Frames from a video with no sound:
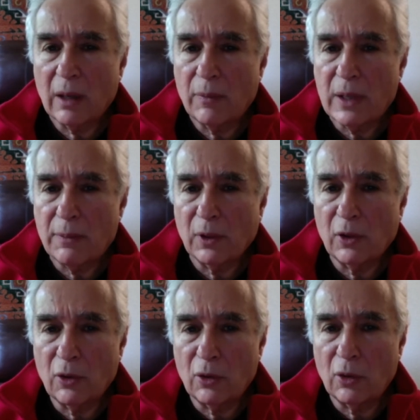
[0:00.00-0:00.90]
people
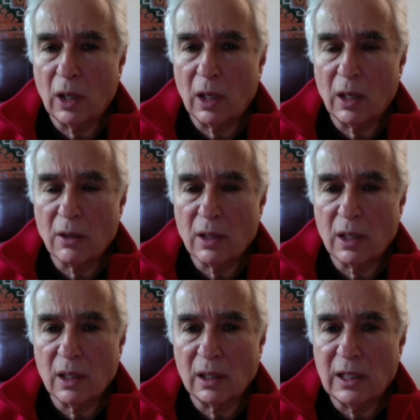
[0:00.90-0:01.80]
who are
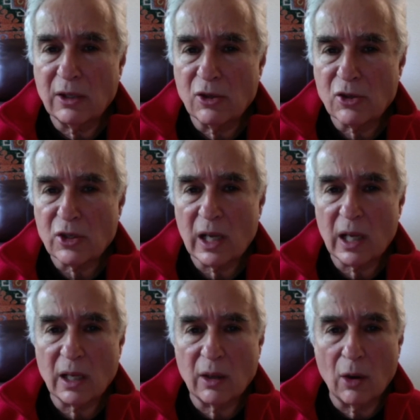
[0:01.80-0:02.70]
the leaders
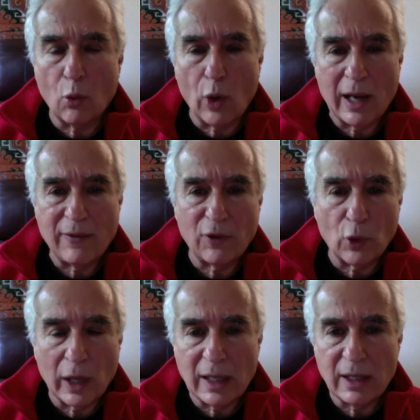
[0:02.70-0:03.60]
in a wide
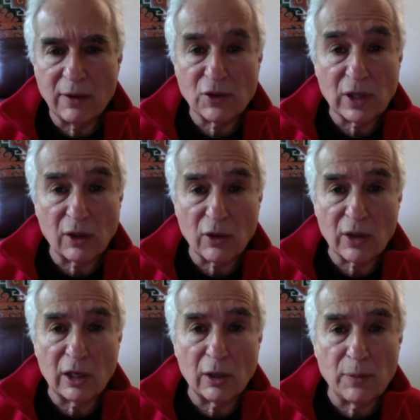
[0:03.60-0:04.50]
variety of
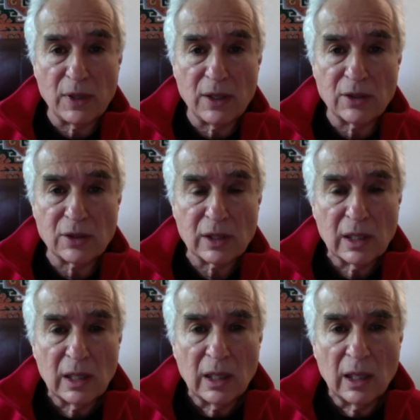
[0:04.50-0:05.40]
psychotherapies,
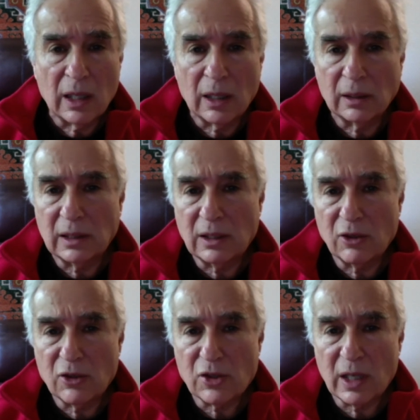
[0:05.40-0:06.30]

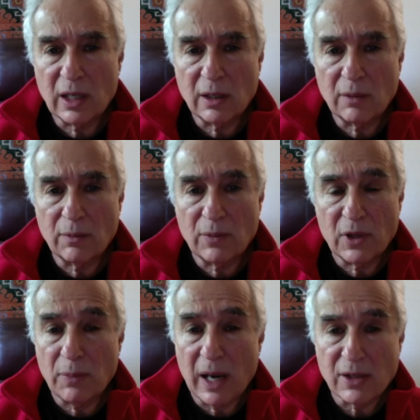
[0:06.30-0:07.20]
leaders in the
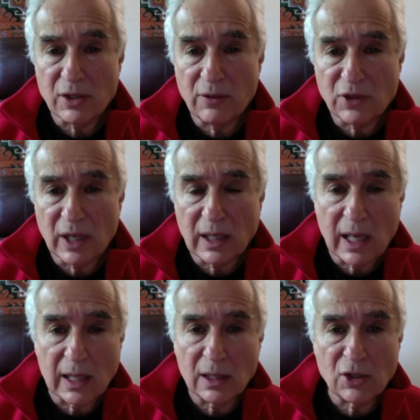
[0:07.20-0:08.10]
positive
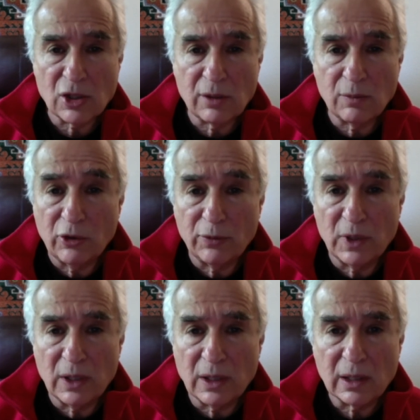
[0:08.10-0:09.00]
psychology
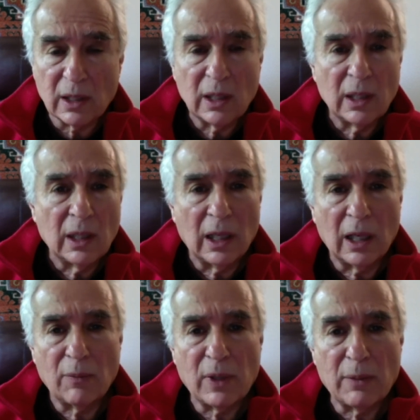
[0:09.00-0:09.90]
movement,
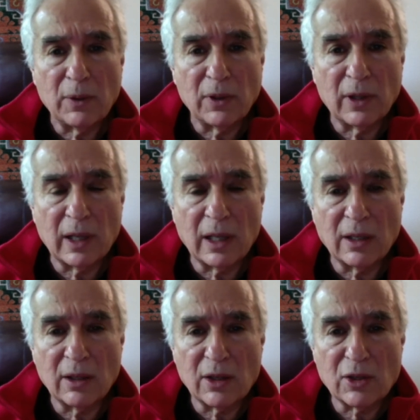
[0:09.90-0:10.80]
people in
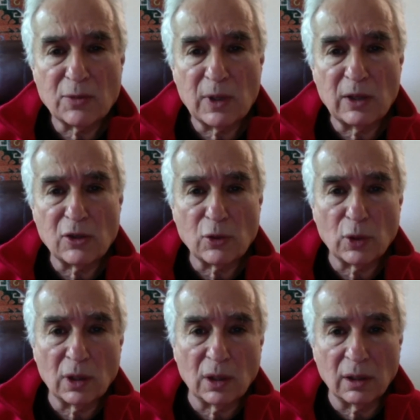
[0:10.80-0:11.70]
the spiritual